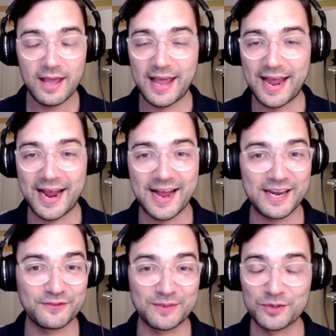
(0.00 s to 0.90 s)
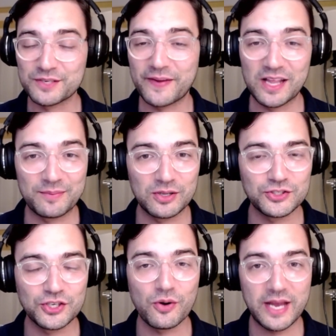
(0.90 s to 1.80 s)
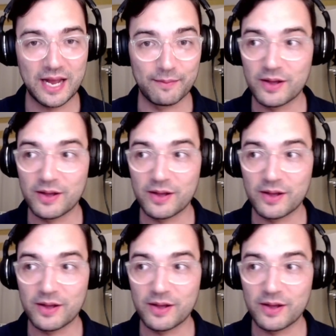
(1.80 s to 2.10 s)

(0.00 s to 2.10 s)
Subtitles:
And if someone's available, to go get him.